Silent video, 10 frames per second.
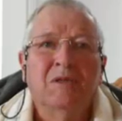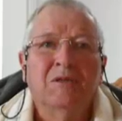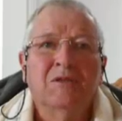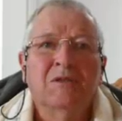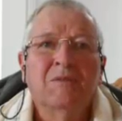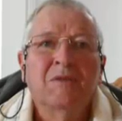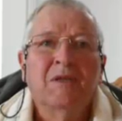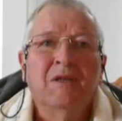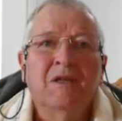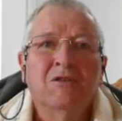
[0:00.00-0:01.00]
us
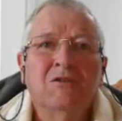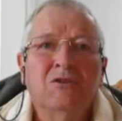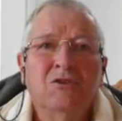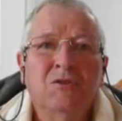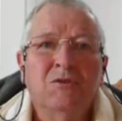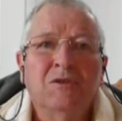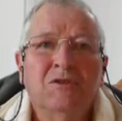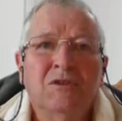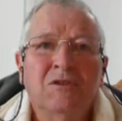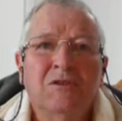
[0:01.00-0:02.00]
as Yeshua,
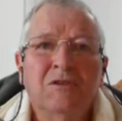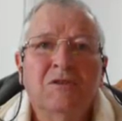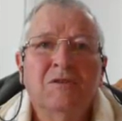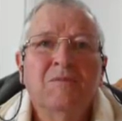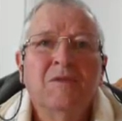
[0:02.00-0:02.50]
Jesus,